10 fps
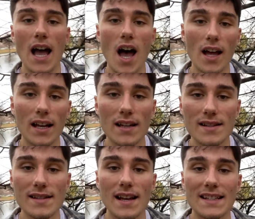
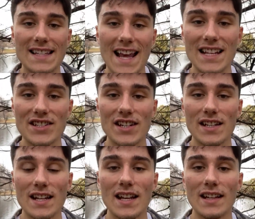audience
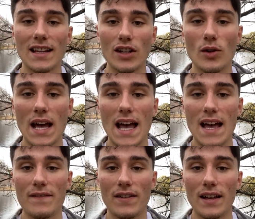attention that you
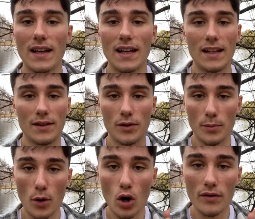have, the
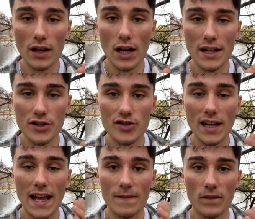more of their energy
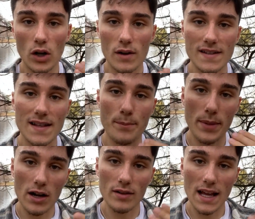and focus, the
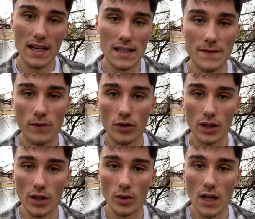better that is for
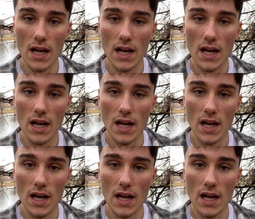you.